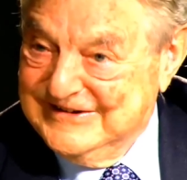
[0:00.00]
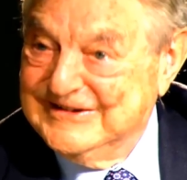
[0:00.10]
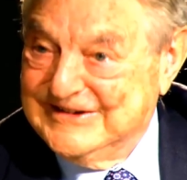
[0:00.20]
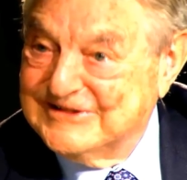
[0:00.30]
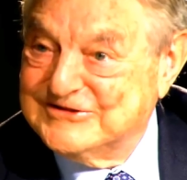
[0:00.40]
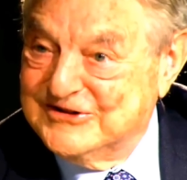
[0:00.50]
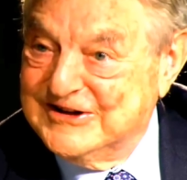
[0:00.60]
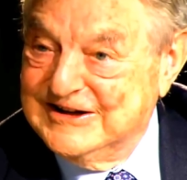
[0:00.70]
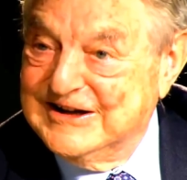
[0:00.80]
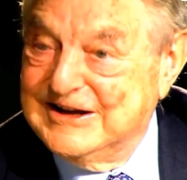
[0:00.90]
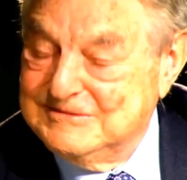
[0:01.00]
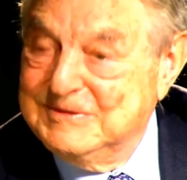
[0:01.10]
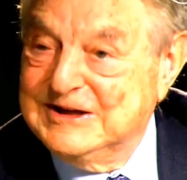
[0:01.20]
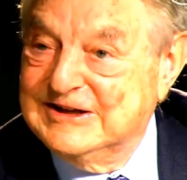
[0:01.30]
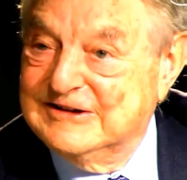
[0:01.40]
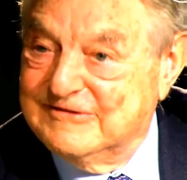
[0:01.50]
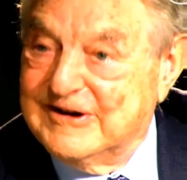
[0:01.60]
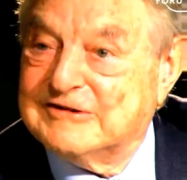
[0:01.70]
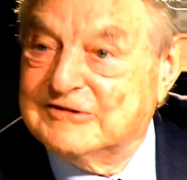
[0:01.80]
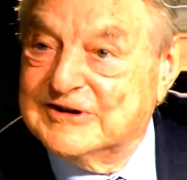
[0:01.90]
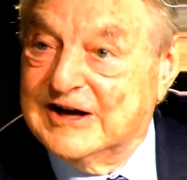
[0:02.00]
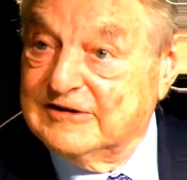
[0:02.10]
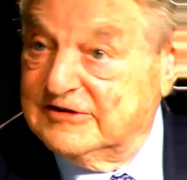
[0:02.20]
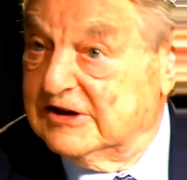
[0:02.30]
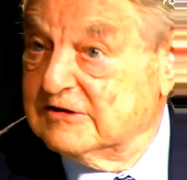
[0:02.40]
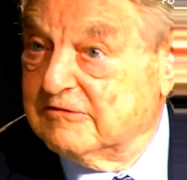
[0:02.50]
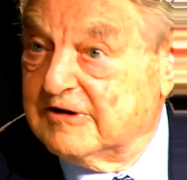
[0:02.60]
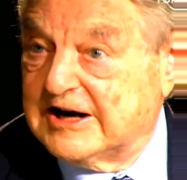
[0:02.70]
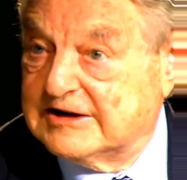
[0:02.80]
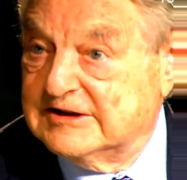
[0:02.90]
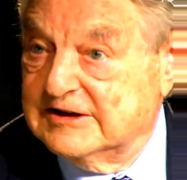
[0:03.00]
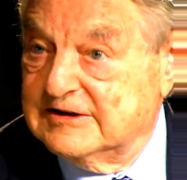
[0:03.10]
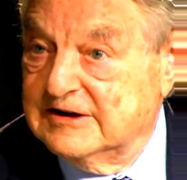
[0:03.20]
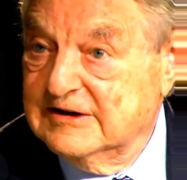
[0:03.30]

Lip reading: actually admitted, recognized, and corrected.